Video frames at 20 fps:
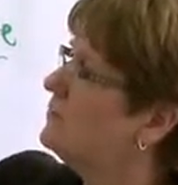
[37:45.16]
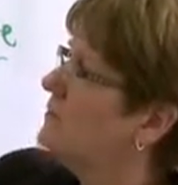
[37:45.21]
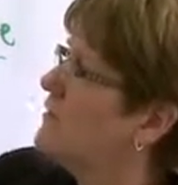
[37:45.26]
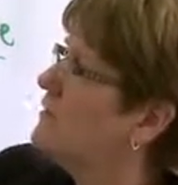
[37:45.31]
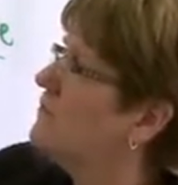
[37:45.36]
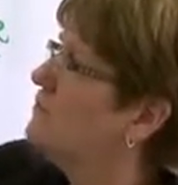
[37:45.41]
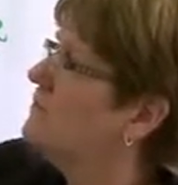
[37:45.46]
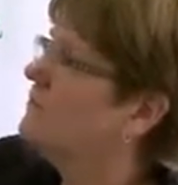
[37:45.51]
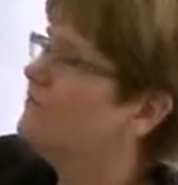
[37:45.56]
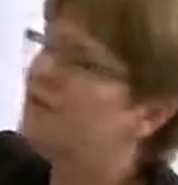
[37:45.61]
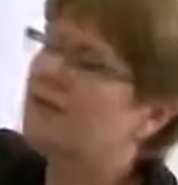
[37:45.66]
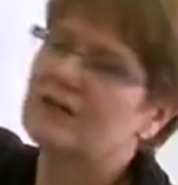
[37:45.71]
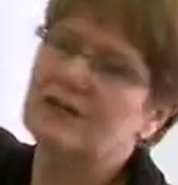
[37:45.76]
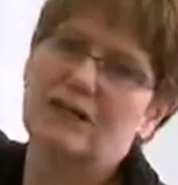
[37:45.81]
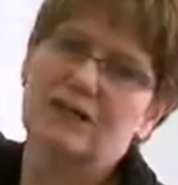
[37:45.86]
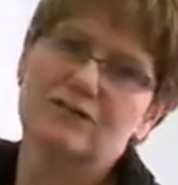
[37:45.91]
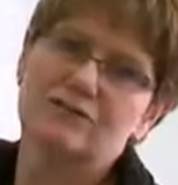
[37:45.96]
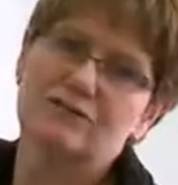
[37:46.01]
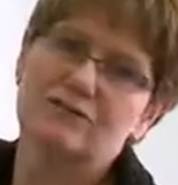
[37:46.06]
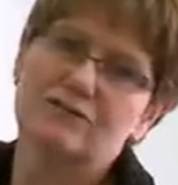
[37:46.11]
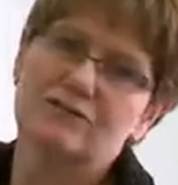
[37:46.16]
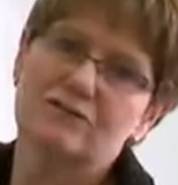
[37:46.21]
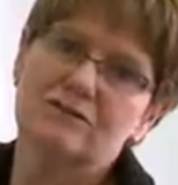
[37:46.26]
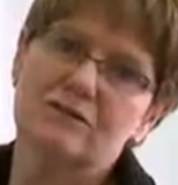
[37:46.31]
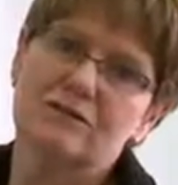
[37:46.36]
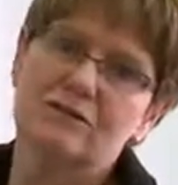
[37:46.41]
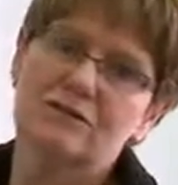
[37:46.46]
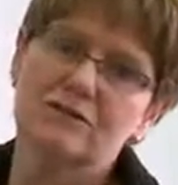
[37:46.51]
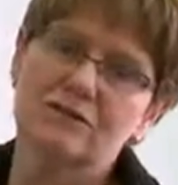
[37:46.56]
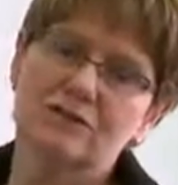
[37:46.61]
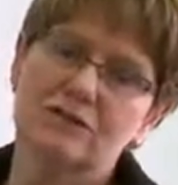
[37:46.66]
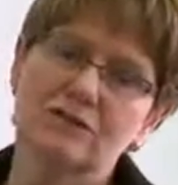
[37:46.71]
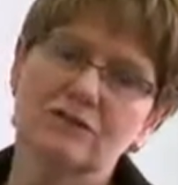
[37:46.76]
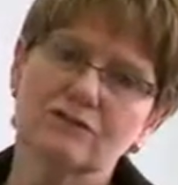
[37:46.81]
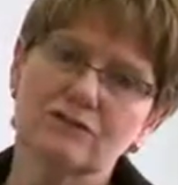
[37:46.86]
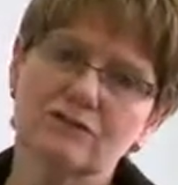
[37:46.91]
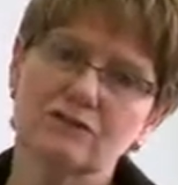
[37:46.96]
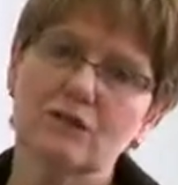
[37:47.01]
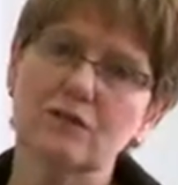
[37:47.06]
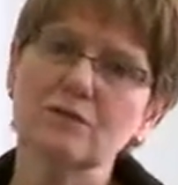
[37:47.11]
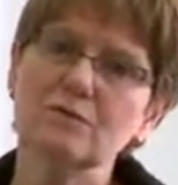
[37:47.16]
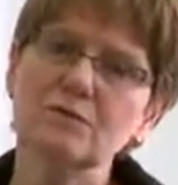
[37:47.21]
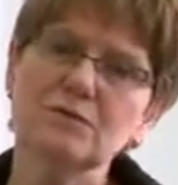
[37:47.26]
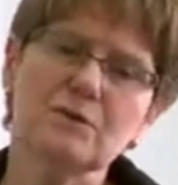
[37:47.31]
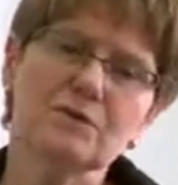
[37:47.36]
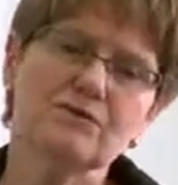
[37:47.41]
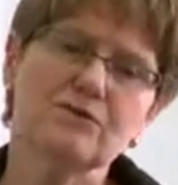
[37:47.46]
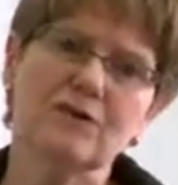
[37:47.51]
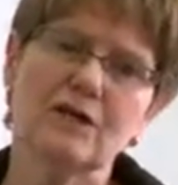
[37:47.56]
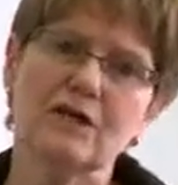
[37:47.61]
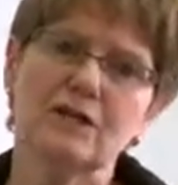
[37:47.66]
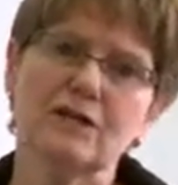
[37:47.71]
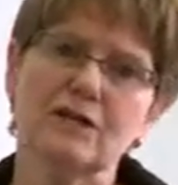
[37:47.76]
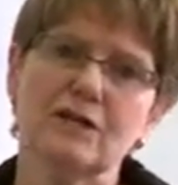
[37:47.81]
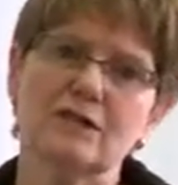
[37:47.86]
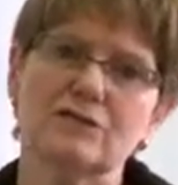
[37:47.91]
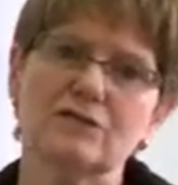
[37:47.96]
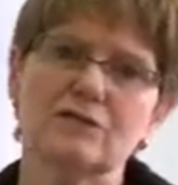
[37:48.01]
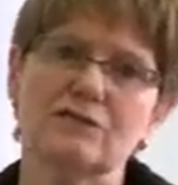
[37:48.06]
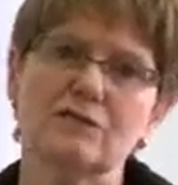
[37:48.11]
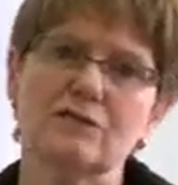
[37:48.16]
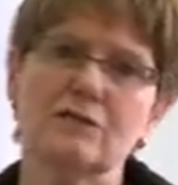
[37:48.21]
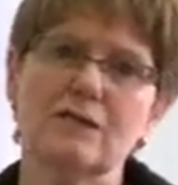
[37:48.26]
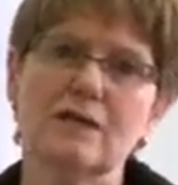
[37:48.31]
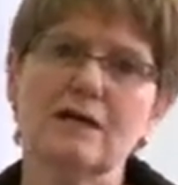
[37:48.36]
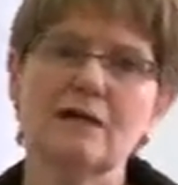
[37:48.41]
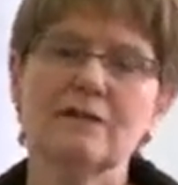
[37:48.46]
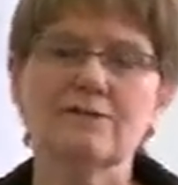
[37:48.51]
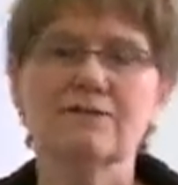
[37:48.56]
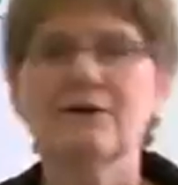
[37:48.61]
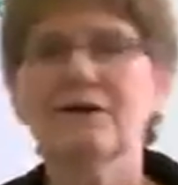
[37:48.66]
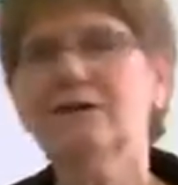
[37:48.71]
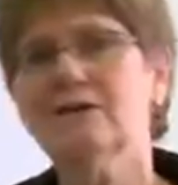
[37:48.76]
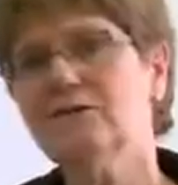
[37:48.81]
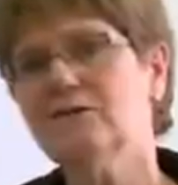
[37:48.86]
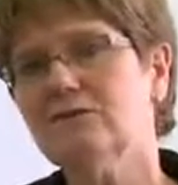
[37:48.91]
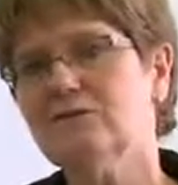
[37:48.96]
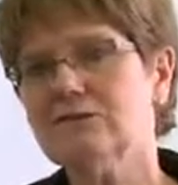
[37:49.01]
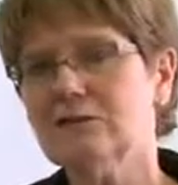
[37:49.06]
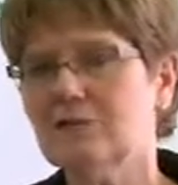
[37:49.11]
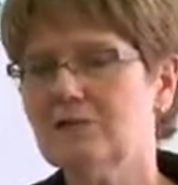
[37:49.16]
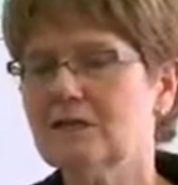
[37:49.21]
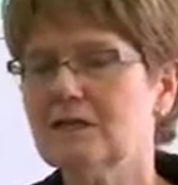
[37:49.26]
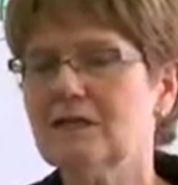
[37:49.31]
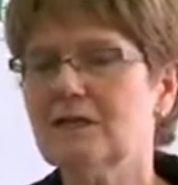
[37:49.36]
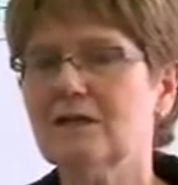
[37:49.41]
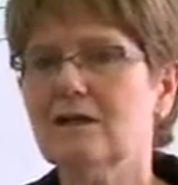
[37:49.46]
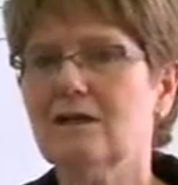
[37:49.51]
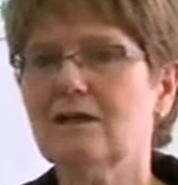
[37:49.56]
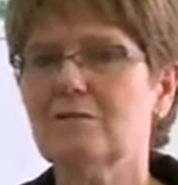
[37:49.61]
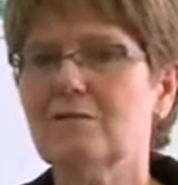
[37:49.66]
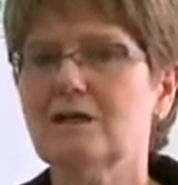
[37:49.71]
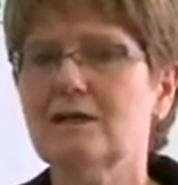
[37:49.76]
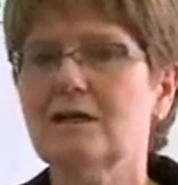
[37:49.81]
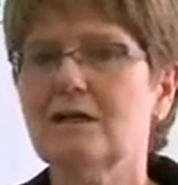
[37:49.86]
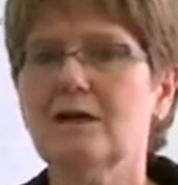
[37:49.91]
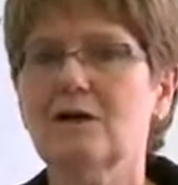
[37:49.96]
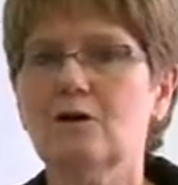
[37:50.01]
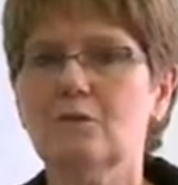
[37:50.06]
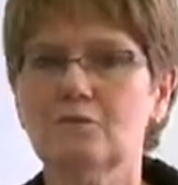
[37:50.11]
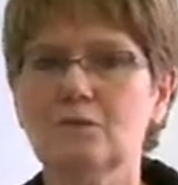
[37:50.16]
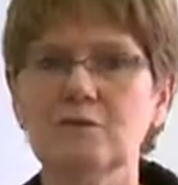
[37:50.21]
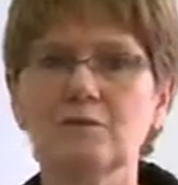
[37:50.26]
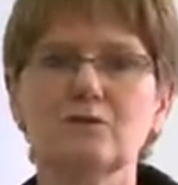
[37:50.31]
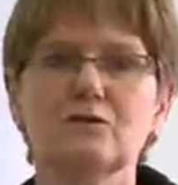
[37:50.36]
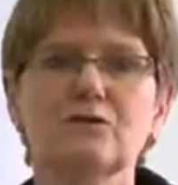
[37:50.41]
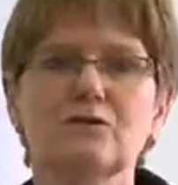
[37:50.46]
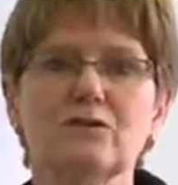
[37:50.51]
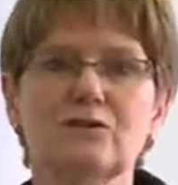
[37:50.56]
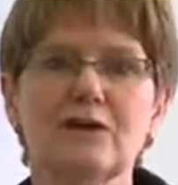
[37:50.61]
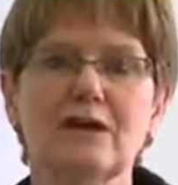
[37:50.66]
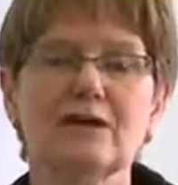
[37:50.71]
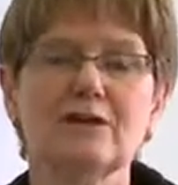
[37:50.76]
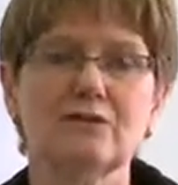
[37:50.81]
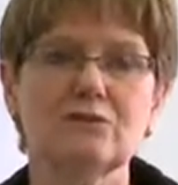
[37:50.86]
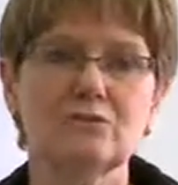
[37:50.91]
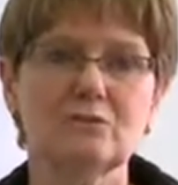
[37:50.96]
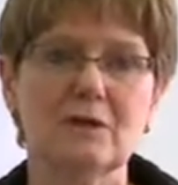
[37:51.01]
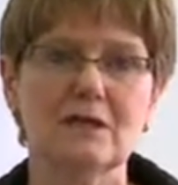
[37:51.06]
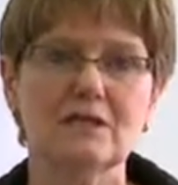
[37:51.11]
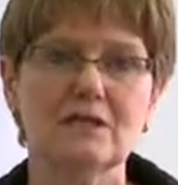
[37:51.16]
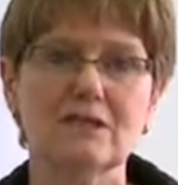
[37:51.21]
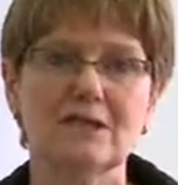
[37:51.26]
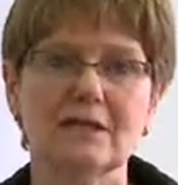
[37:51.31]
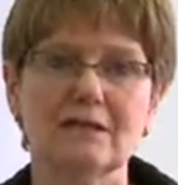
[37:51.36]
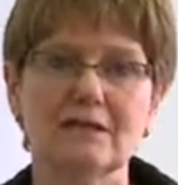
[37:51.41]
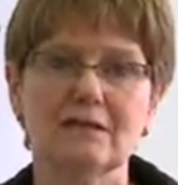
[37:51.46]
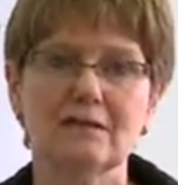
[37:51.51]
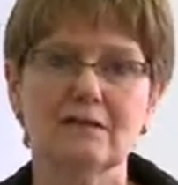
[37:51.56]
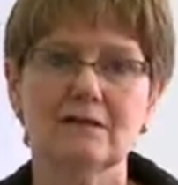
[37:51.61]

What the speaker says: even the financial, if you're struggling with financial, find out if somebody can come in and help people learn how to do budgeting.